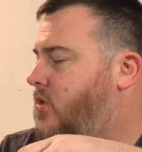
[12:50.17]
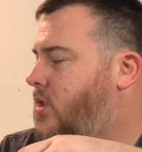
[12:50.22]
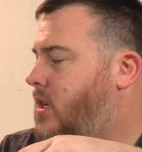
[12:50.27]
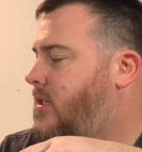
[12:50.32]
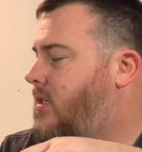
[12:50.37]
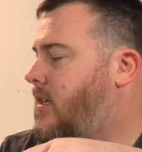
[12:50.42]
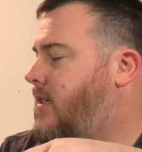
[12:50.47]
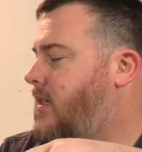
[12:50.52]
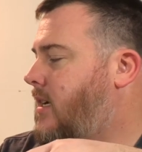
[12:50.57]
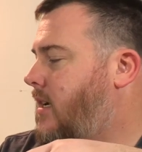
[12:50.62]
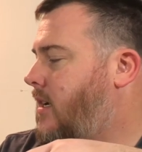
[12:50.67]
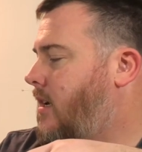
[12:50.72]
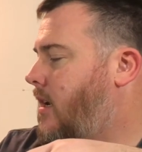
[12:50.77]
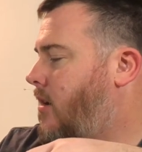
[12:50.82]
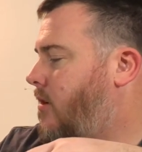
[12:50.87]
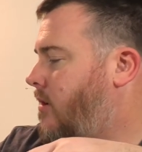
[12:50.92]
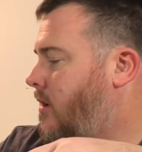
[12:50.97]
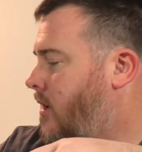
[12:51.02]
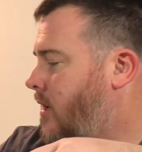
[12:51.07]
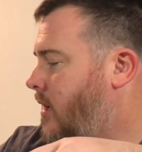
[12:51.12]
So I say tin
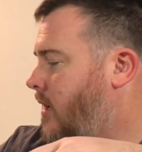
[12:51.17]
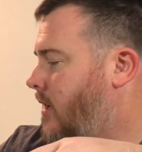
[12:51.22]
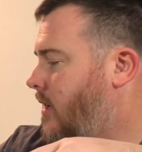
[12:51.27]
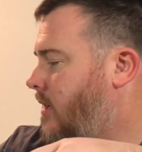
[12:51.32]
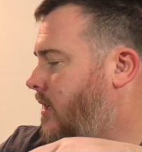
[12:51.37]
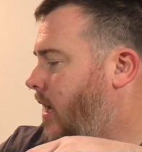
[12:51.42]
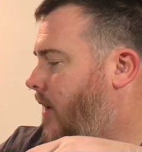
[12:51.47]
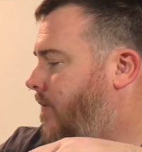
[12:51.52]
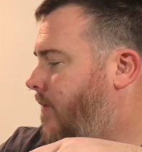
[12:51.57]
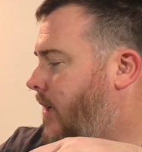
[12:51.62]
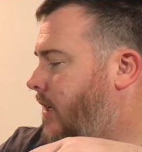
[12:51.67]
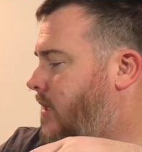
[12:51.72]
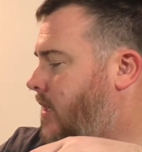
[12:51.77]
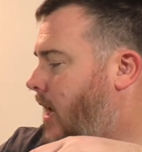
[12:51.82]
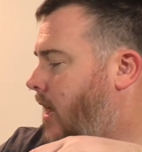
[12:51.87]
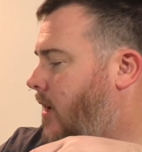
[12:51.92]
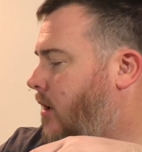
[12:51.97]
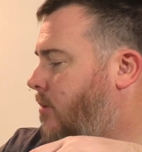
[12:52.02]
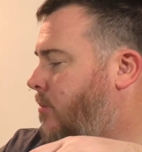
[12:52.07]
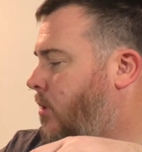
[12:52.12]
note, definitely
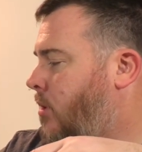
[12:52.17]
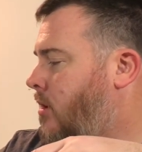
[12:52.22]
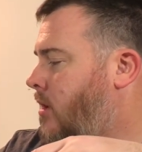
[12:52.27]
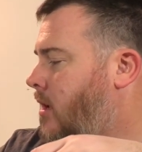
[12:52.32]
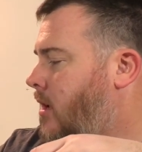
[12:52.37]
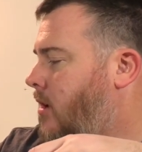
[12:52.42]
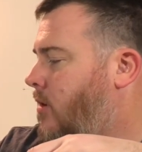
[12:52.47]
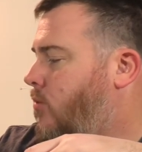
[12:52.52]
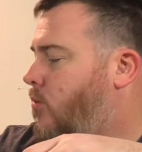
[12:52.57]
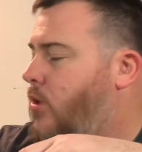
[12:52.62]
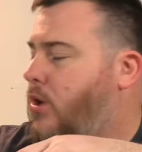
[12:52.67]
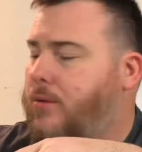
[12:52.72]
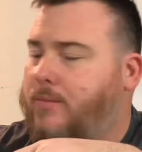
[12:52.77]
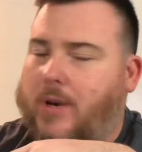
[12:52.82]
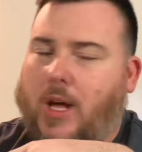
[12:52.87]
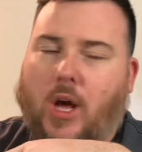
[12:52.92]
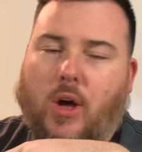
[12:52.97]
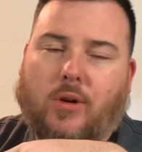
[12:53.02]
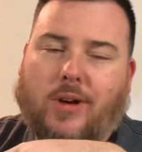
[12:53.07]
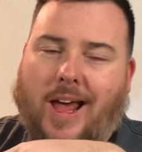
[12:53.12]
tolerable. Room
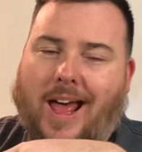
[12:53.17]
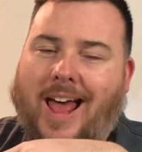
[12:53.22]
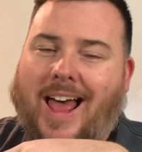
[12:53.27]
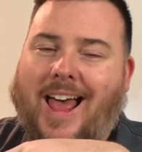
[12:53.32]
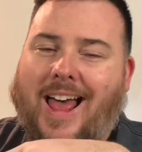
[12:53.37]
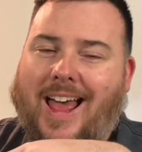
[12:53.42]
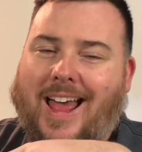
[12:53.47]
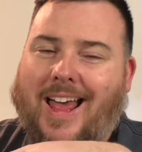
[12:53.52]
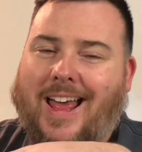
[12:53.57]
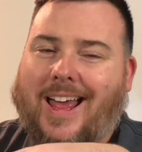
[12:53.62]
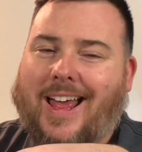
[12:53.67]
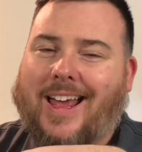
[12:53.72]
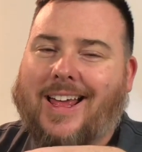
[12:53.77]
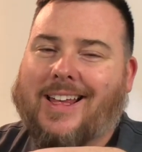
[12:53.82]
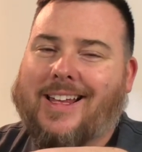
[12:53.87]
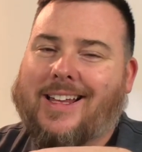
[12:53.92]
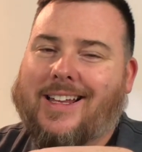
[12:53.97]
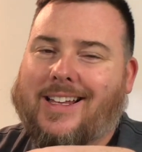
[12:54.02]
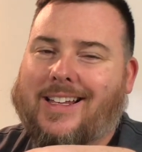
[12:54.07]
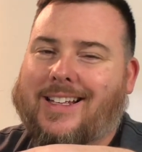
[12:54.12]
note,
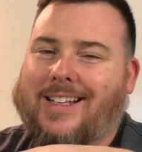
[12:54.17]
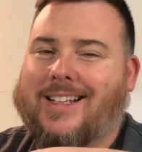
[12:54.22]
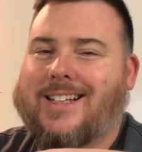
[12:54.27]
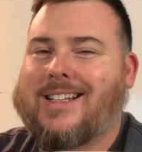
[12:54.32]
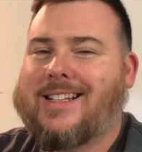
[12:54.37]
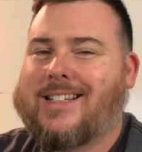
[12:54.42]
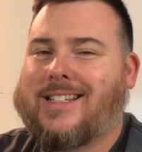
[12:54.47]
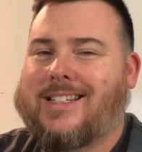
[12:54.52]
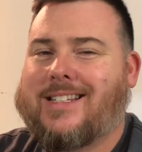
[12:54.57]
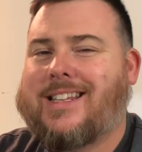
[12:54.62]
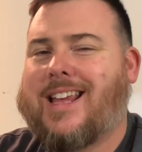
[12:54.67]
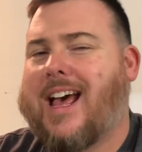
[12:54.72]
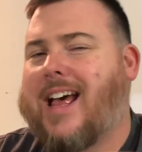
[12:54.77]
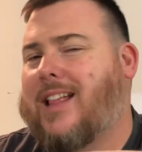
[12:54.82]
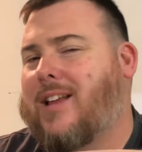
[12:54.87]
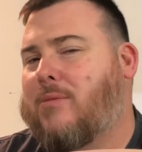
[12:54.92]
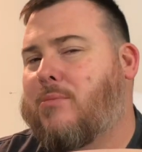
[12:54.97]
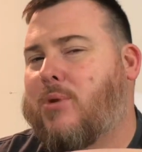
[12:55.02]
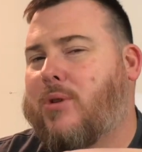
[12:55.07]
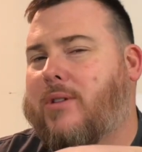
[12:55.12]
uh, it's
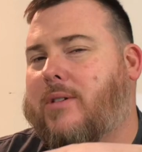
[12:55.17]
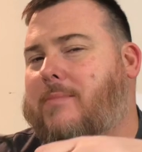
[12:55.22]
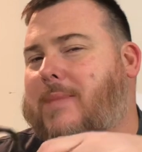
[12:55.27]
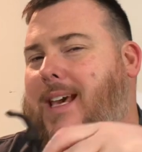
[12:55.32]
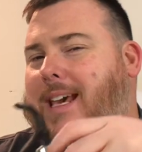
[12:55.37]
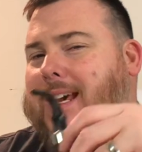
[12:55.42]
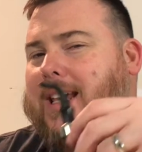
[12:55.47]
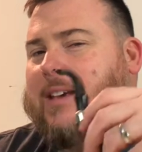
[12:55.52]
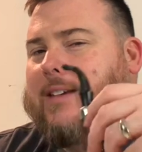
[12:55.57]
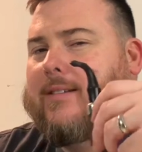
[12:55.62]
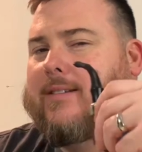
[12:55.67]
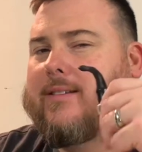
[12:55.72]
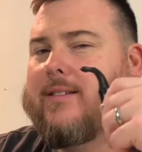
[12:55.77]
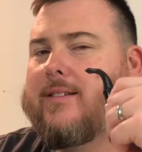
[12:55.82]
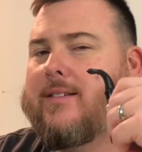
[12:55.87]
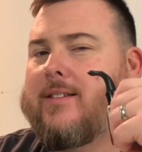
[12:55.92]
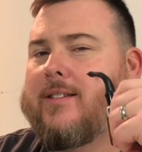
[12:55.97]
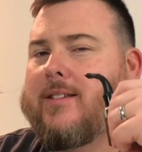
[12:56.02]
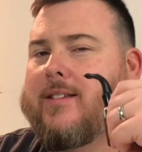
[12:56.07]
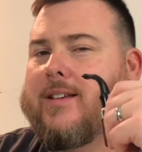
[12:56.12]
tolerable to me.
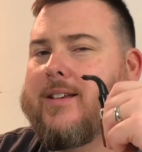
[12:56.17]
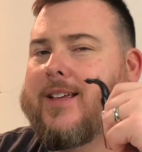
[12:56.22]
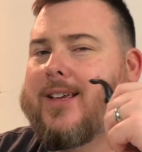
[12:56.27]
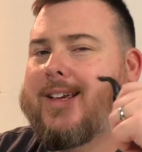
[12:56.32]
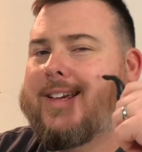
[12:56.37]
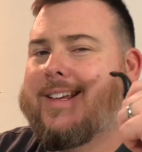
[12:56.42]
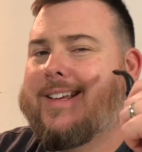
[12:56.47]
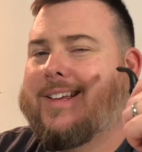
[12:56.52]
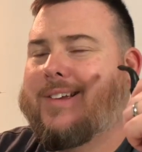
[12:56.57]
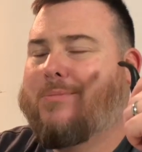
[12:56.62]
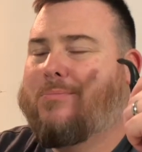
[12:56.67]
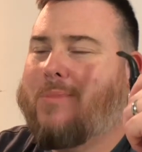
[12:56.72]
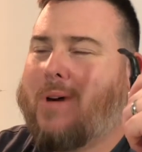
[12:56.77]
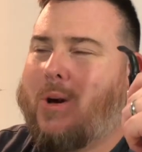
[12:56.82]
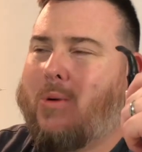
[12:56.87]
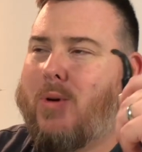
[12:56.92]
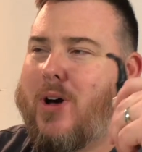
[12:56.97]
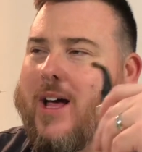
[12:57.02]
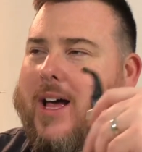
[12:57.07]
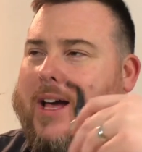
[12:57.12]

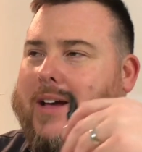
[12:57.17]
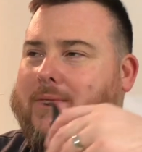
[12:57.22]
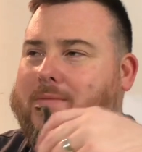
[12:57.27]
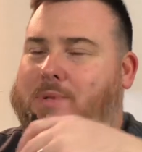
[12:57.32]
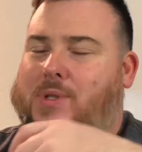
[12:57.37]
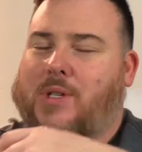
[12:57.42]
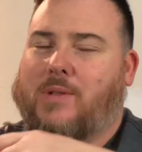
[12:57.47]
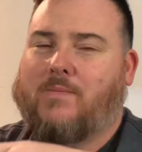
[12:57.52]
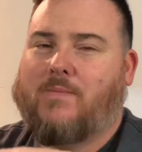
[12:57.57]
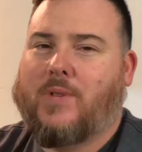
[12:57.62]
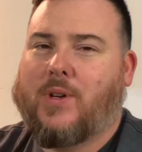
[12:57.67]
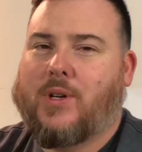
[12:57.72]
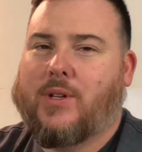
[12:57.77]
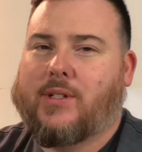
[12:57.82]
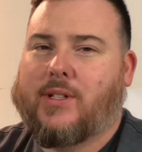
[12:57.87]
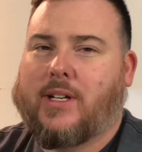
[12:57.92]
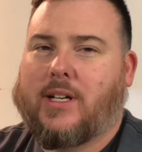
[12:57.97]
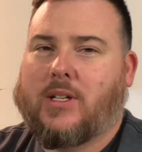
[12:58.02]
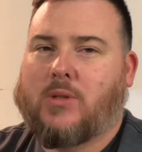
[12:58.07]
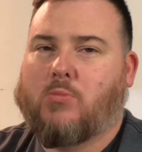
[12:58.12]
My wife, she
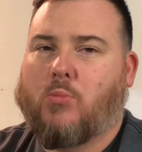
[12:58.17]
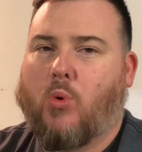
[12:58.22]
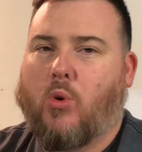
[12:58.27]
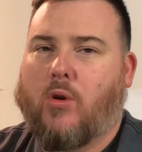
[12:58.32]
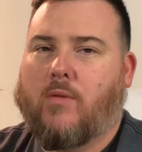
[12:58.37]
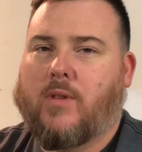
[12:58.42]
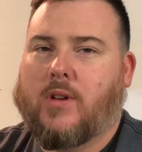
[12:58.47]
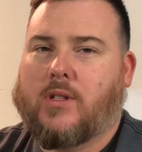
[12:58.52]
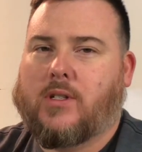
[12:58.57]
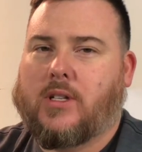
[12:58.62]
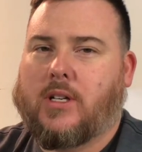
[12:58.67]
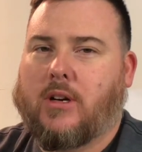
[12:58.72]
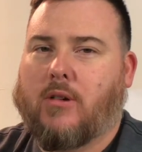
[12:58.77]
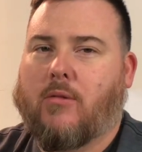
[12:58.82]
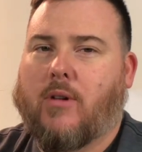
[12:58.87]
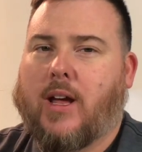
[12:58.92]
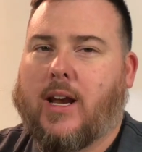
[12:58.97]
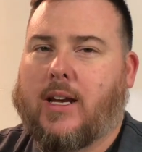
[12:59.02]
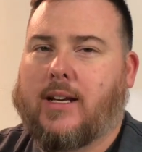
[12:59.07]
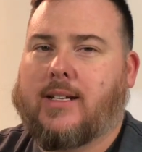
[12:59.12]
feels like it's more of a
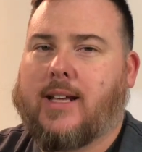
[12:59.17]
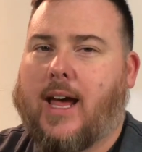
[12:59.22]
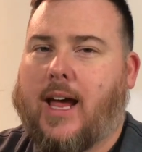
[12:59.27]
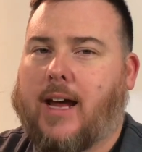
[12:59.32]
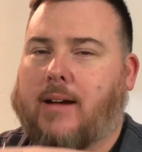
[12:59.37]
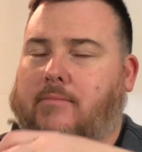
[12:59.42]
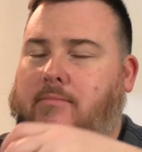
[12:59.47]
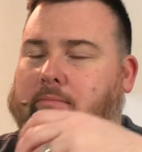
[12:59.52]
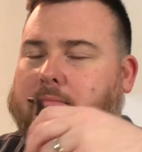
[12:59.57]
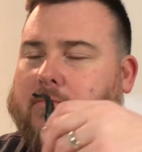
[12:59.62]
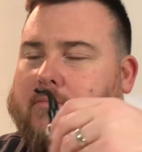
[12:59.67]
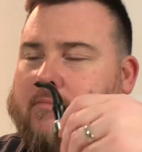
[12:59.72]
cigarette type